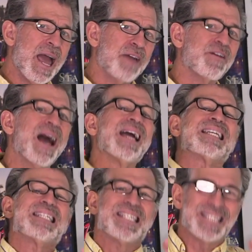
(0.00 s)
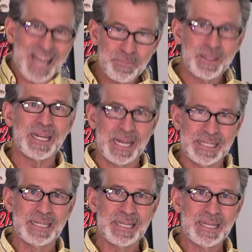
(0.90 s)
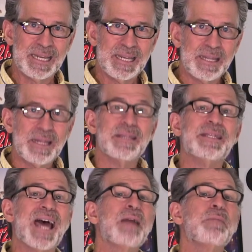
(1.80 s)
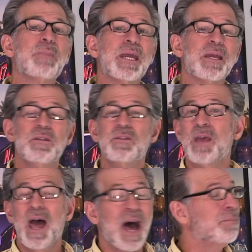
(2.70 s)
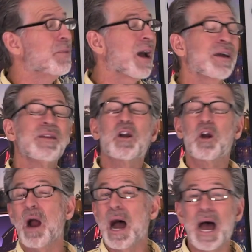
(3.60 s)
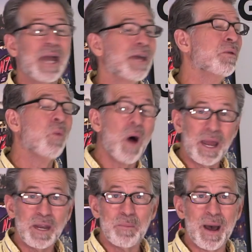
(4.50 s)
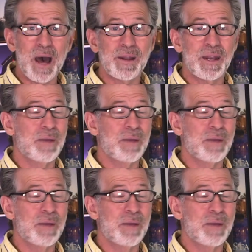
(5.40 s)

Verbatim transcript: if I accepted it, that means I'm not going to cry and whine about it.